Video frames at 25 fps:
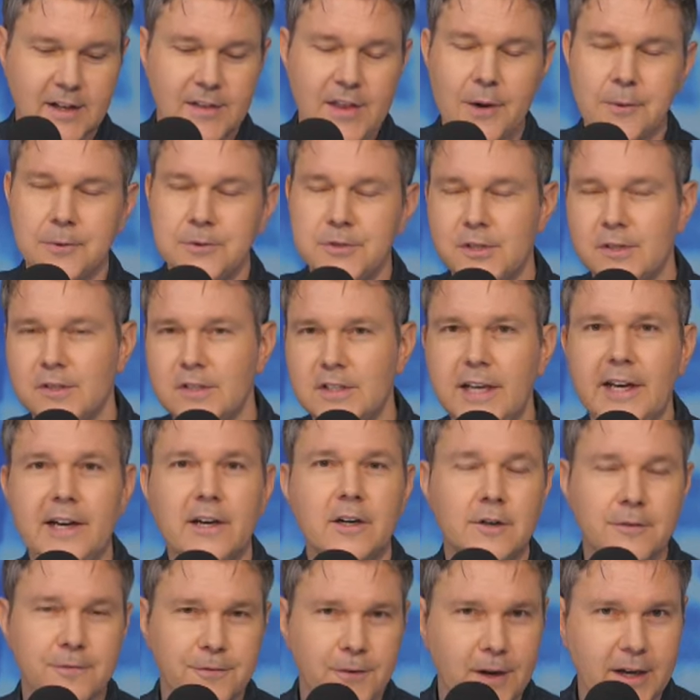that was a
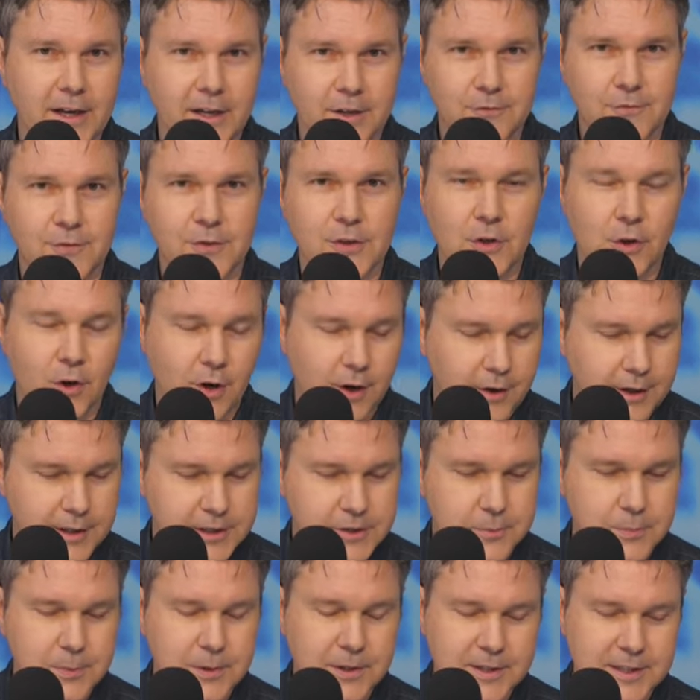terrifying VR
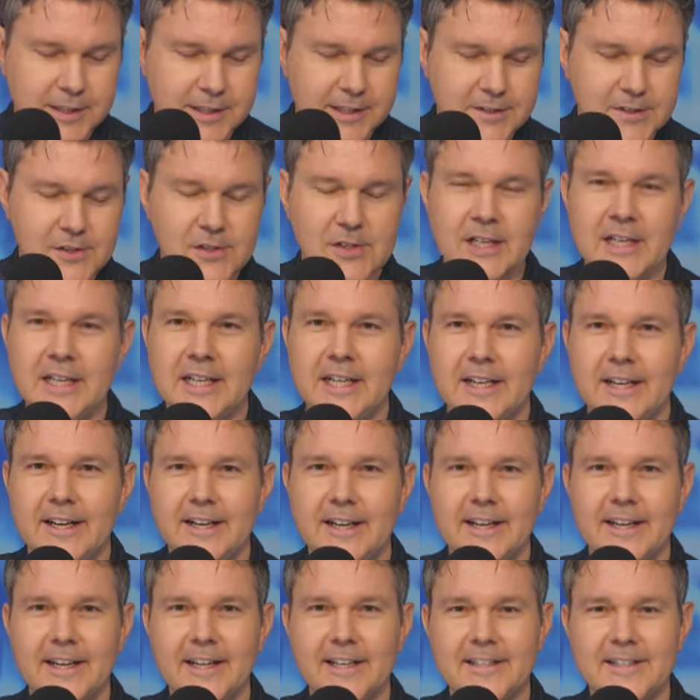experience,
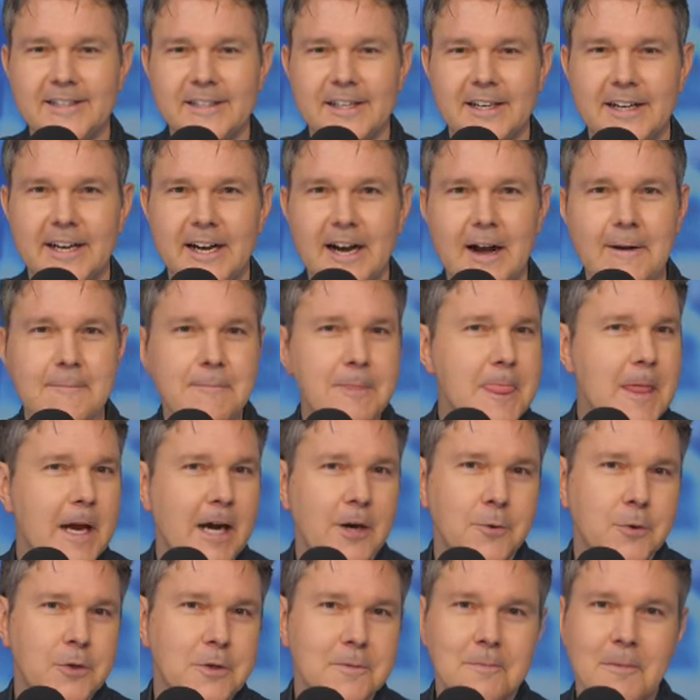and
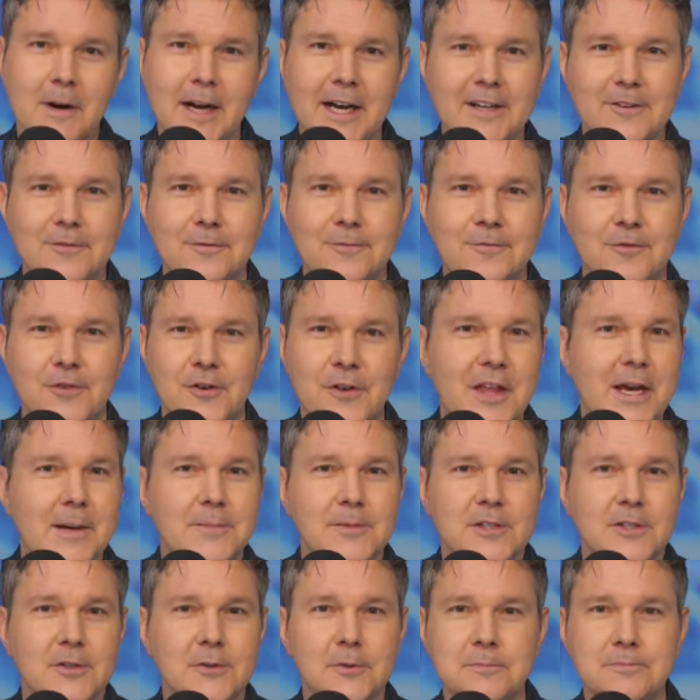I wouldn't mind for
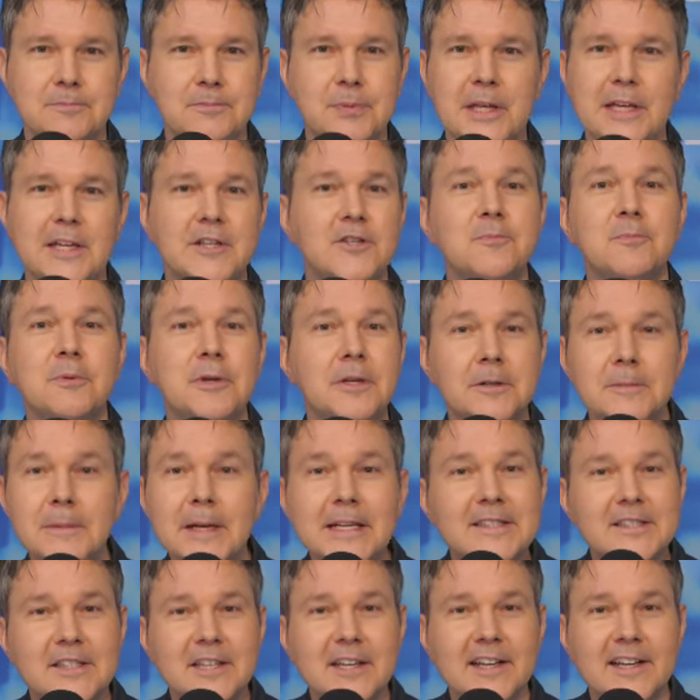them to be
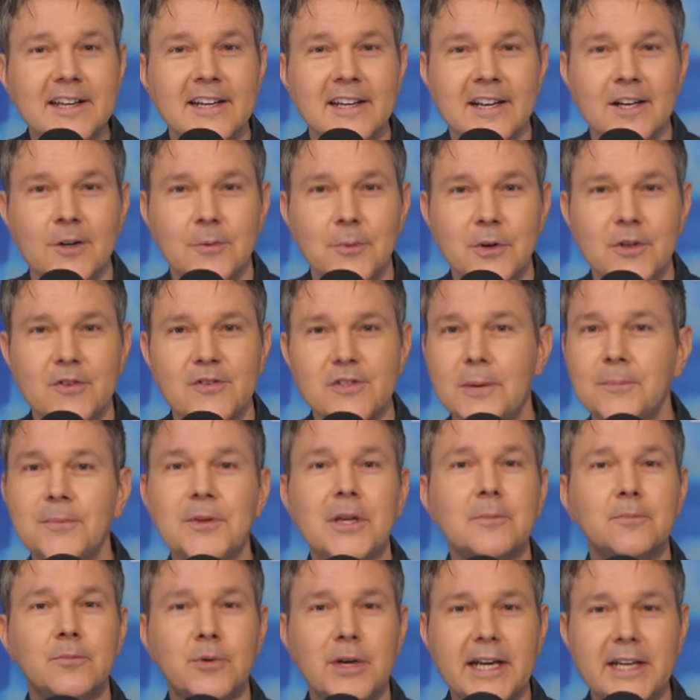experimenting with
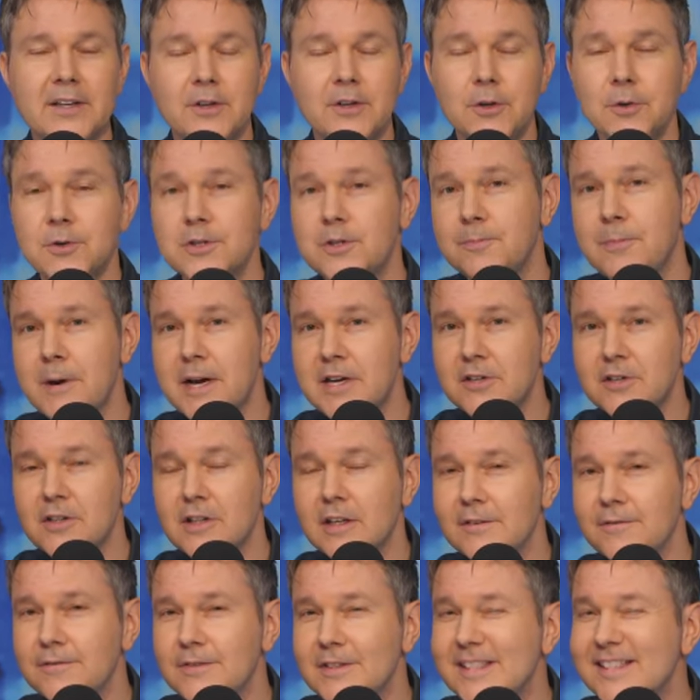something brand new,
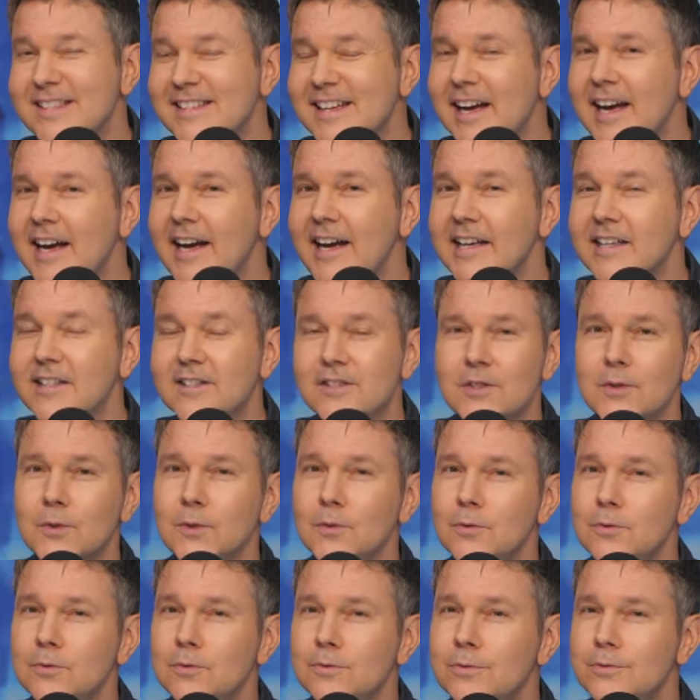especially if it's tied
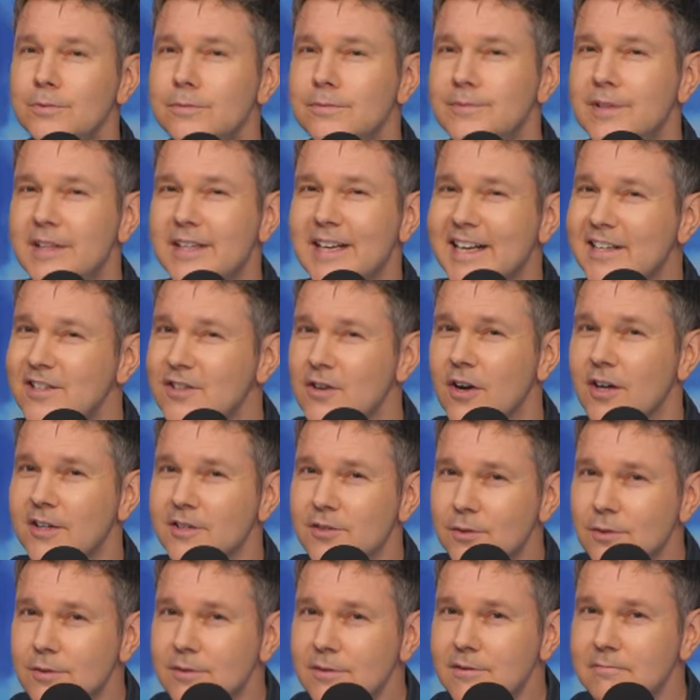to the next
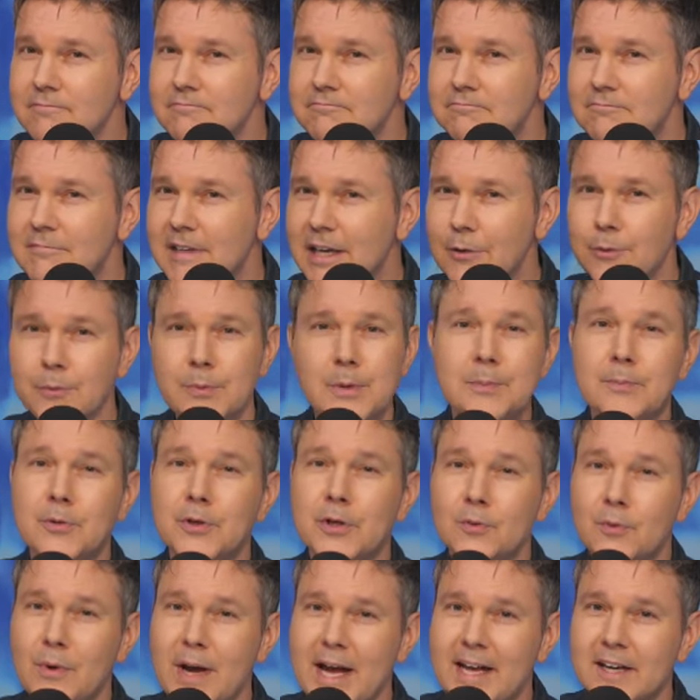consoles. That would be
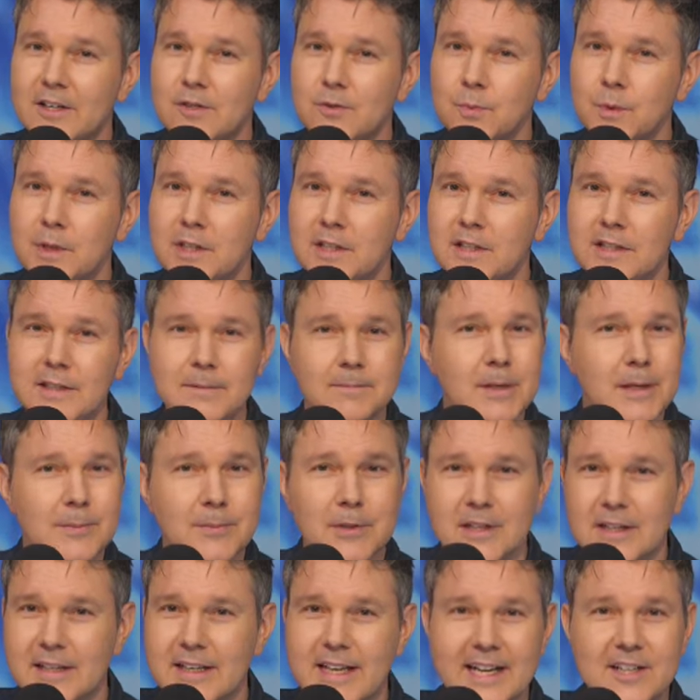pretty rad as well, and
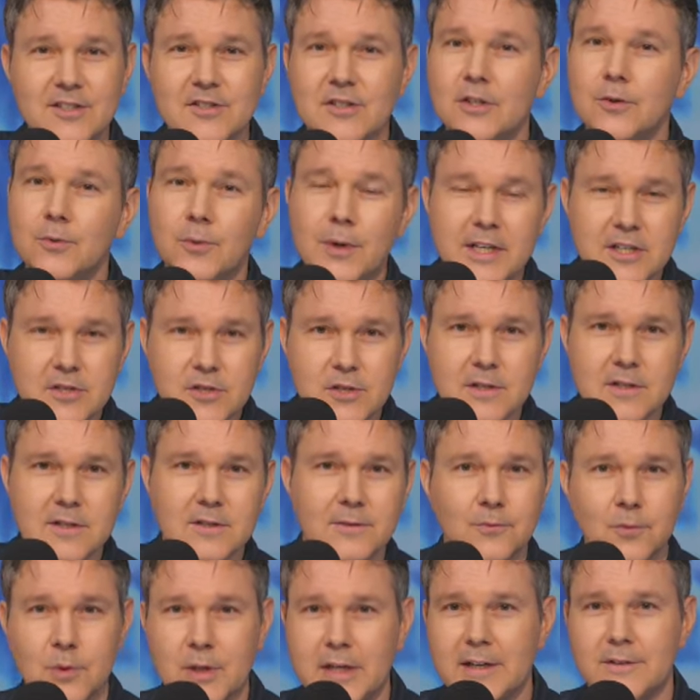maybe the next iterations
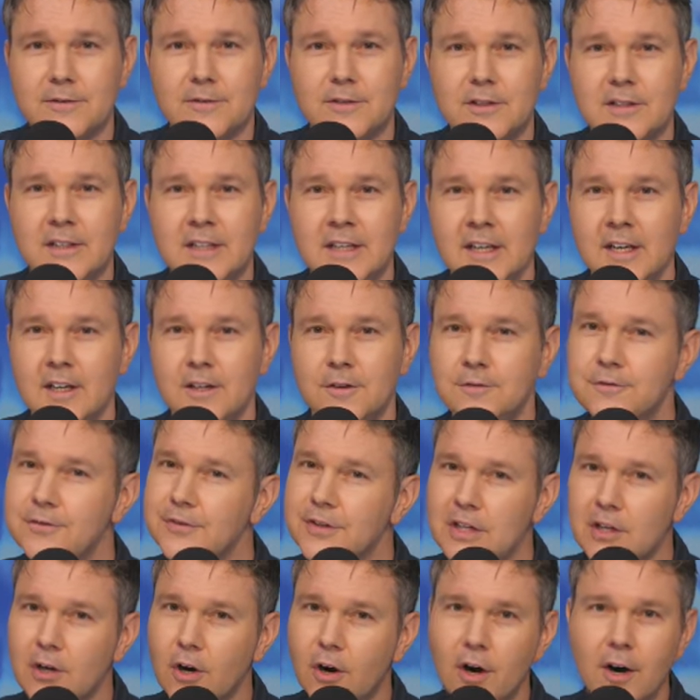of whatever
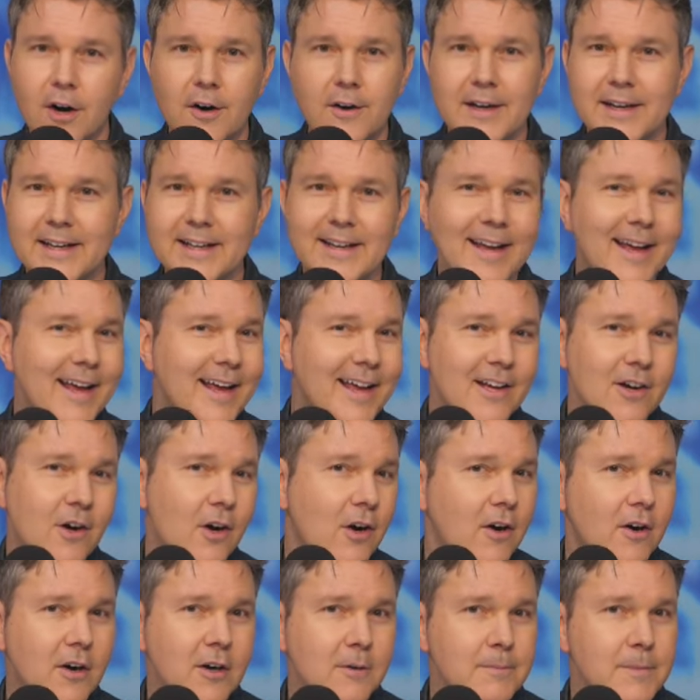VR and
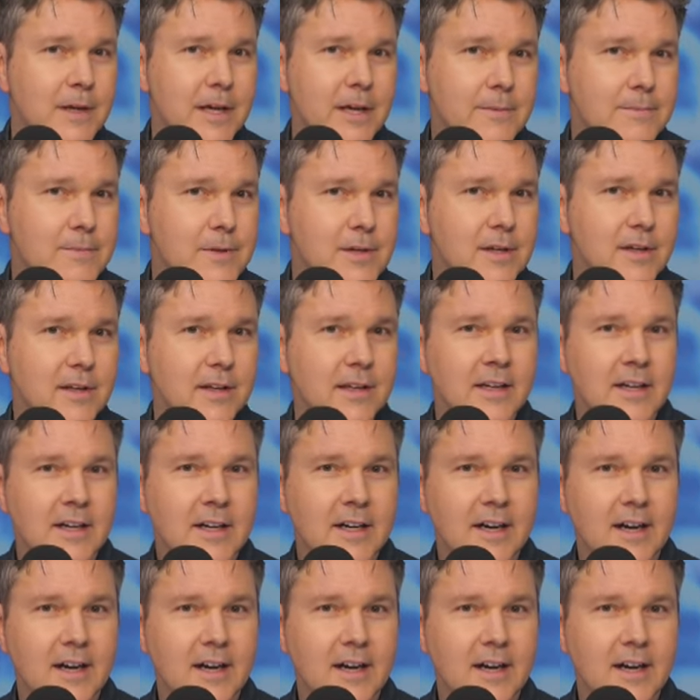AR may be,